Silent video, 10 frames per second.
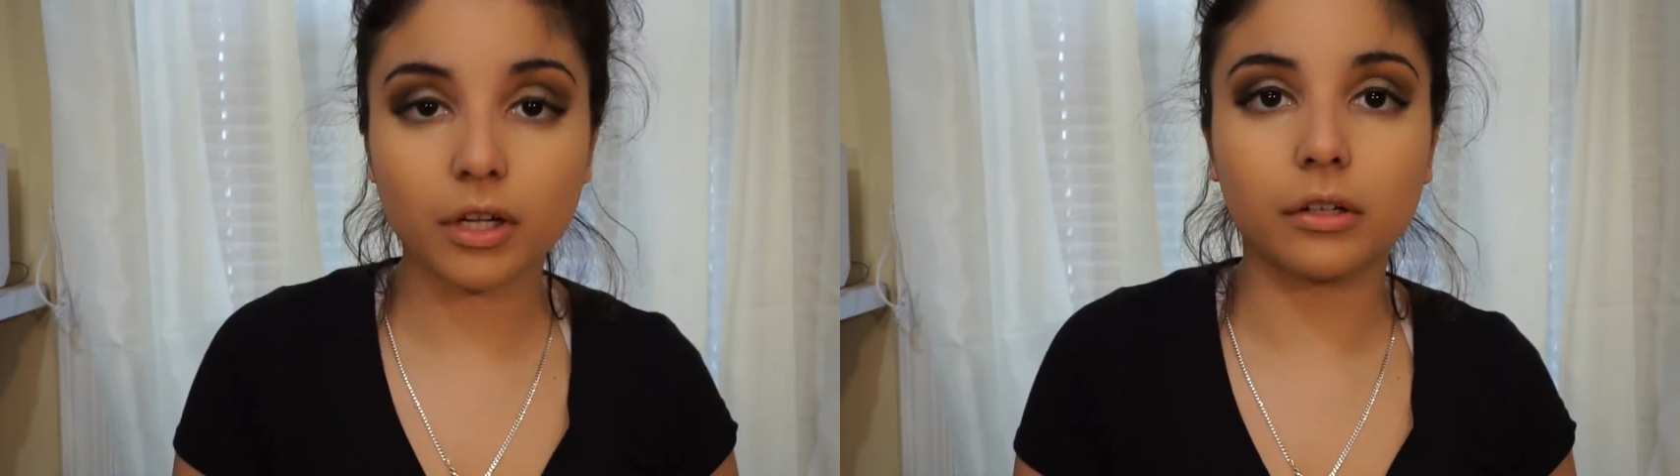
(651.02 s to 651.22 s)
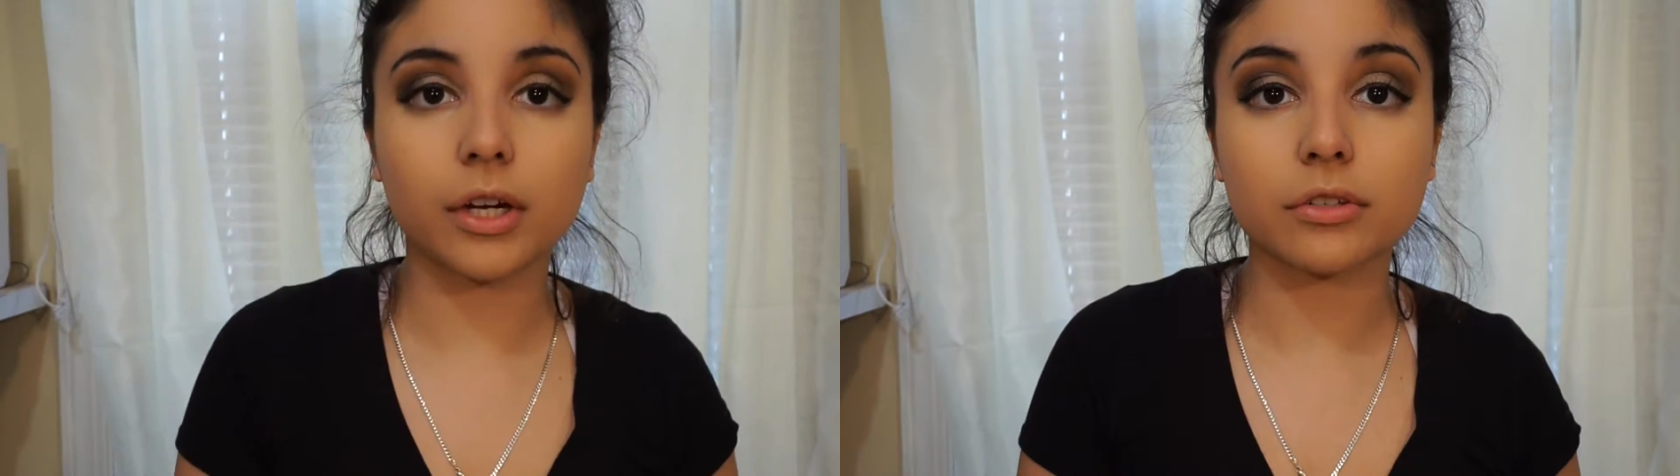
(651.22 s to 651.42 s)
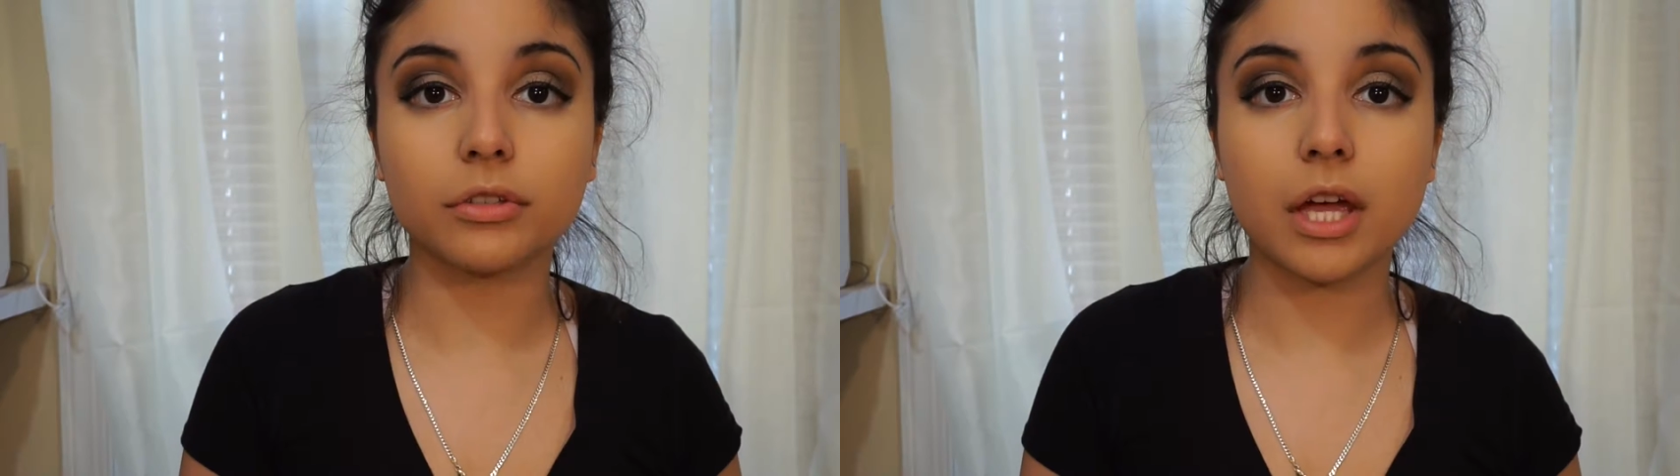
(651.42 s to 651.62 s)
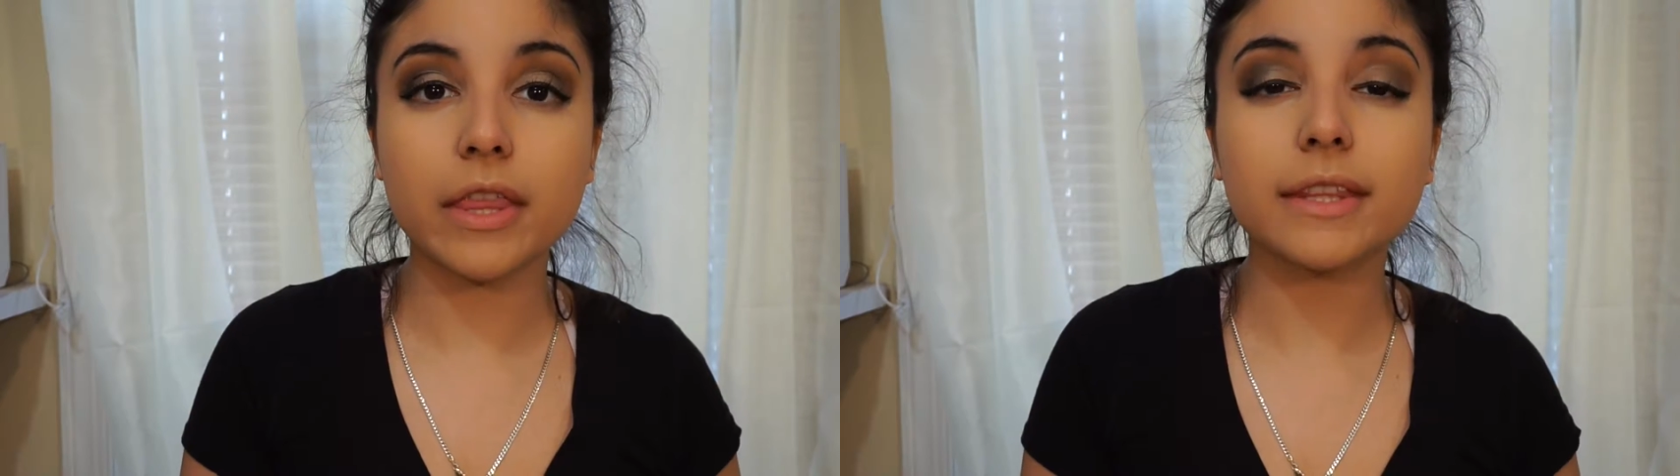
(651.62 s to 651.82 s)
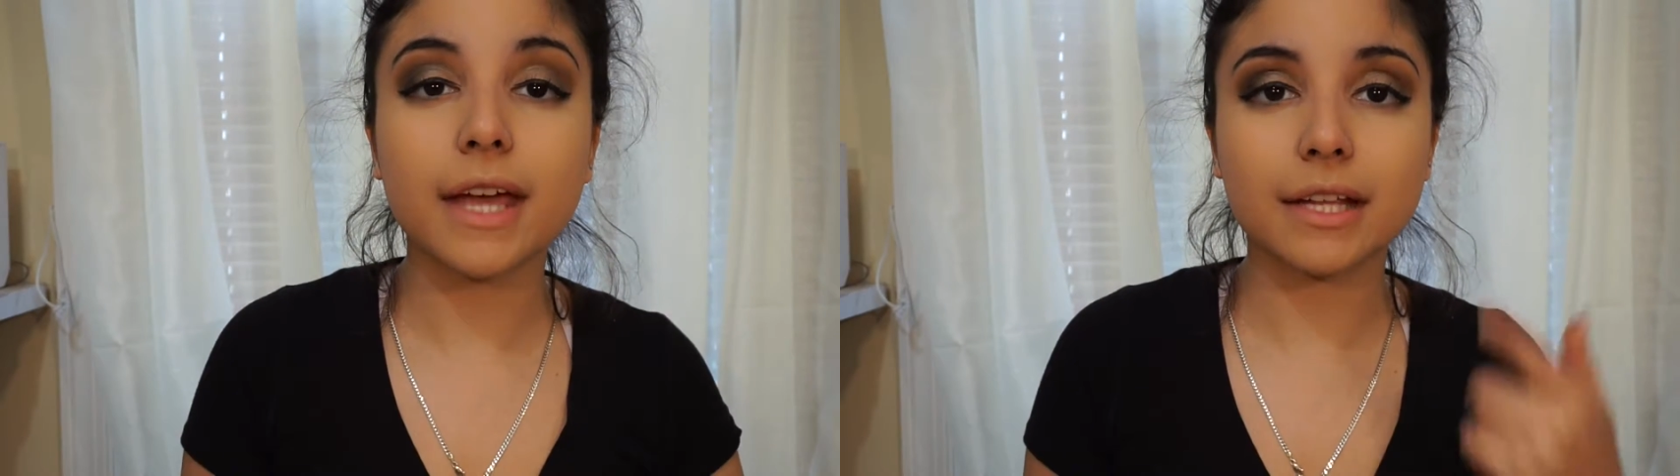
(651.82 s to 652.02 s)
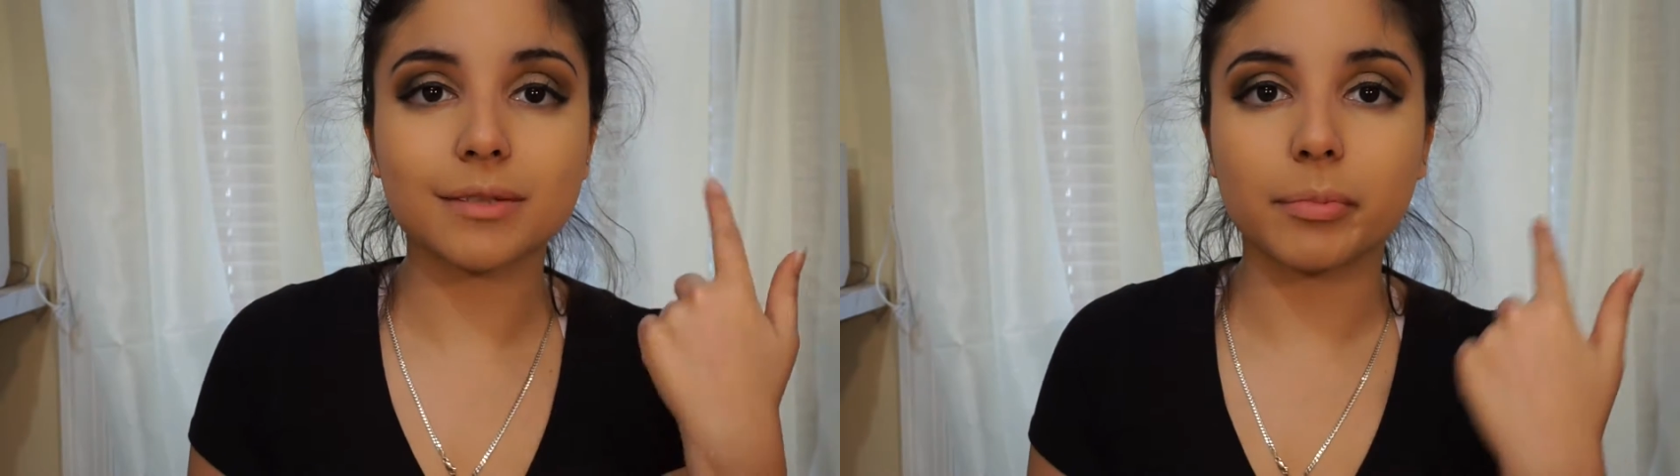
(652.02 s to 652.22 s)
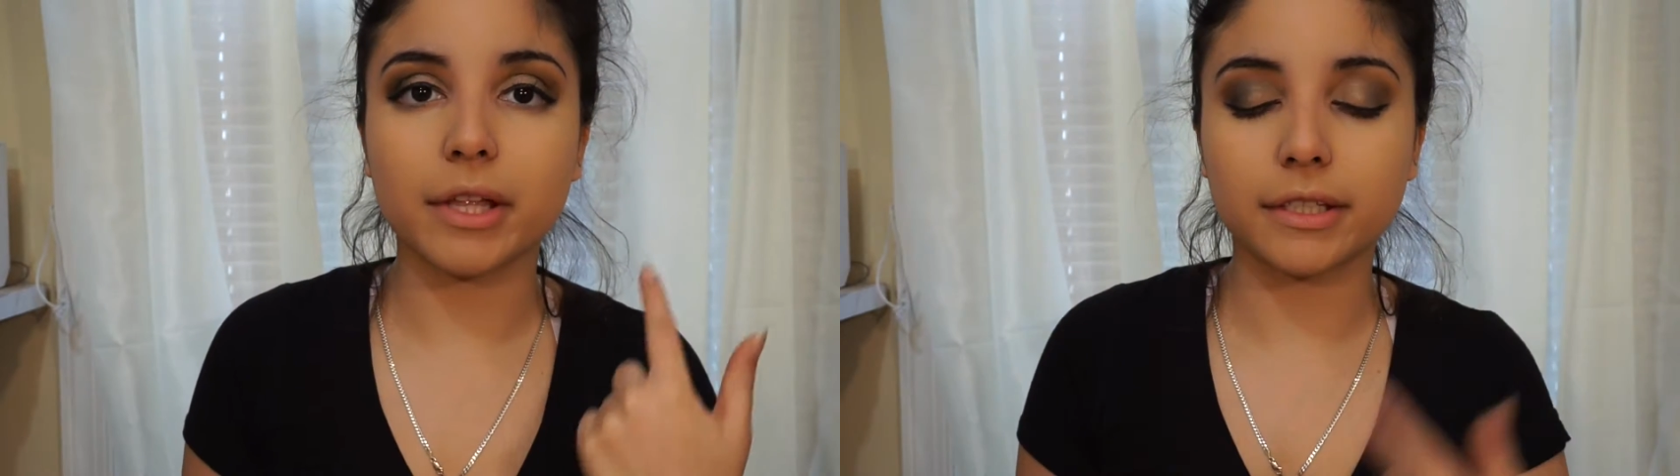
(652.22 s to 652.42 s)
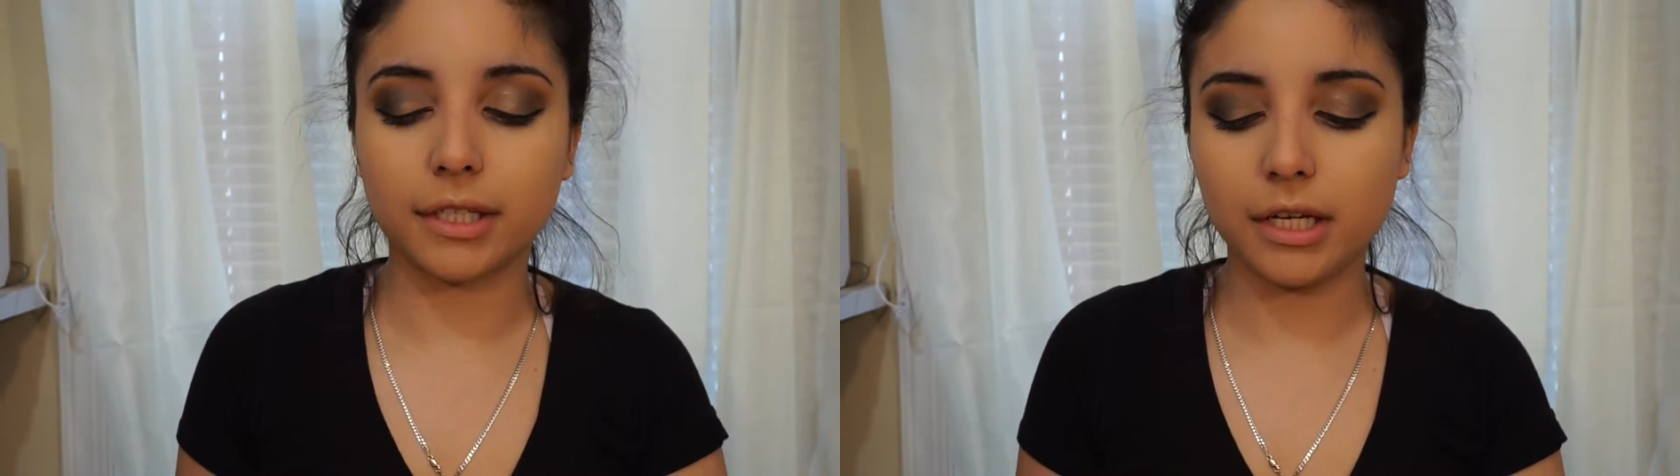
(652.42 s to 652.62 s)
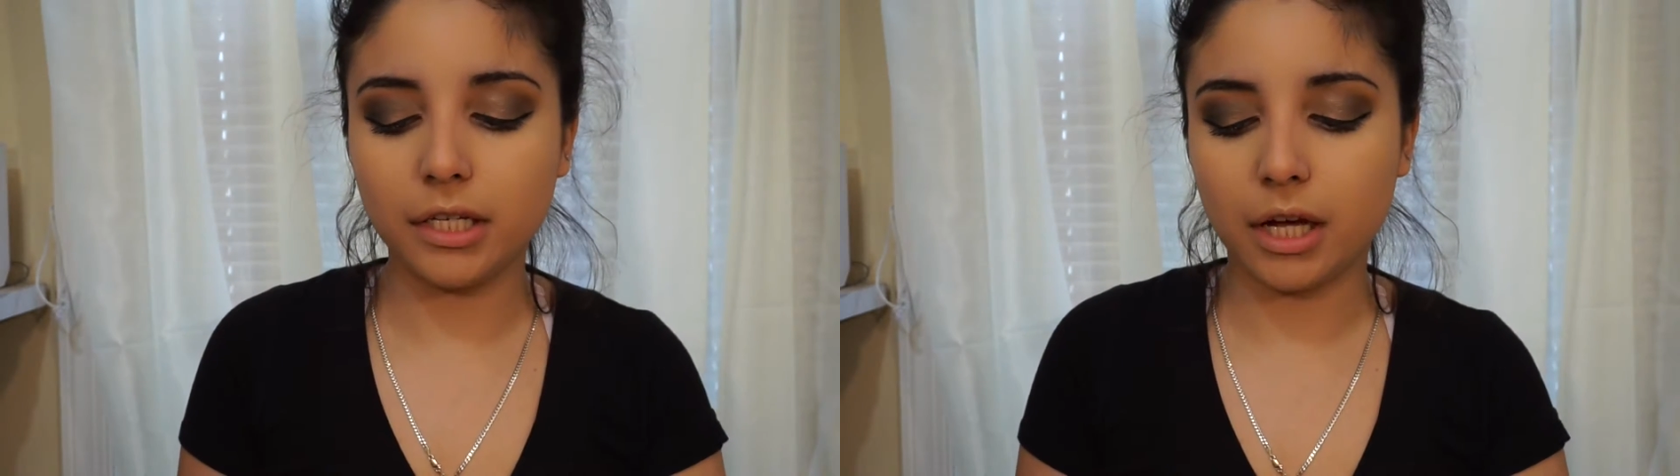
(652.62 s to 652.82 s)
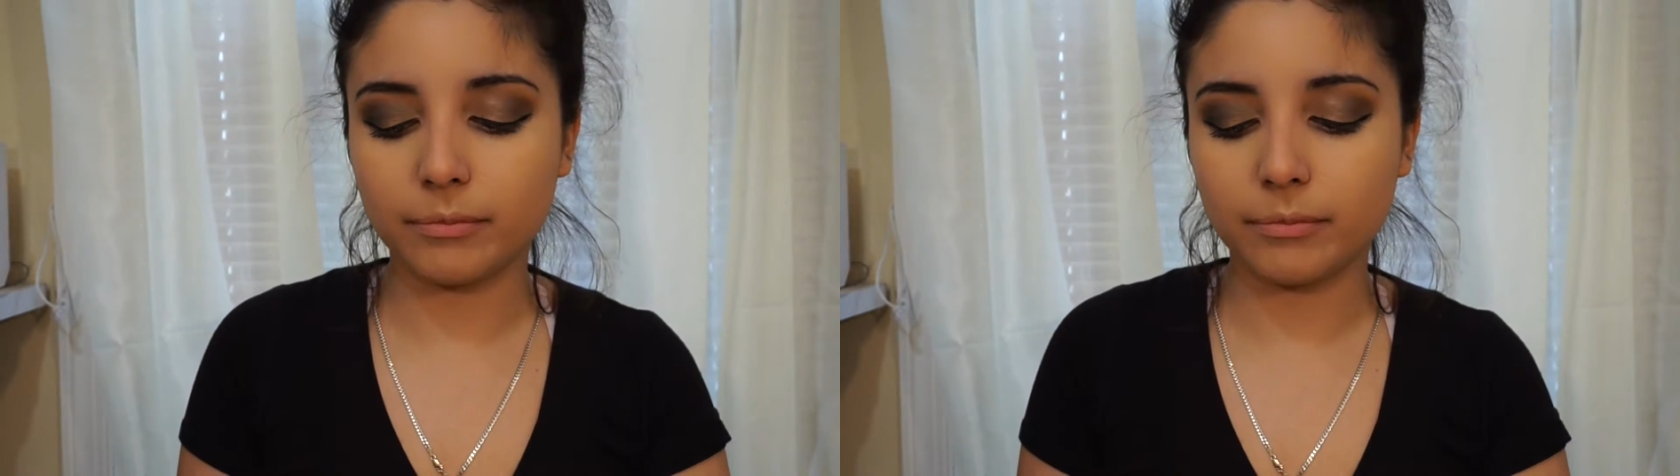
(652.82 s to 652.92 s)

Okay, so now that that's blended in,